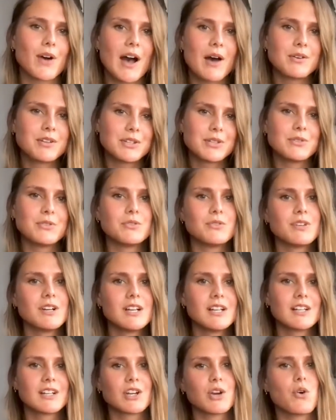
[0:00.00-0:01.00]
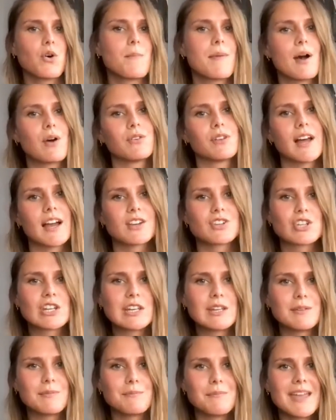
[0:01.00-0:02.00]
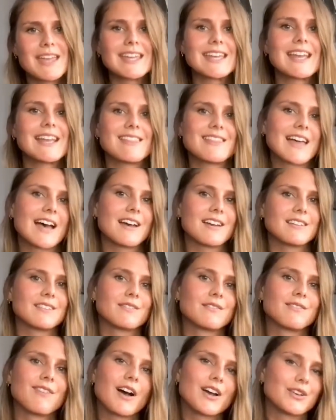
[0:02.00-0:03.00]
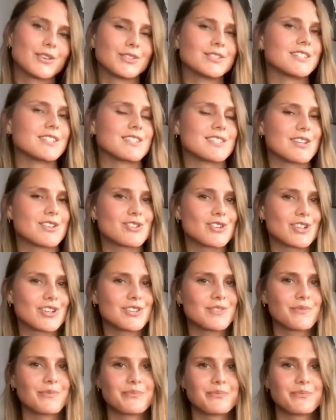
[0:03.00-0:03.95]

How do you go about actually making that final decision?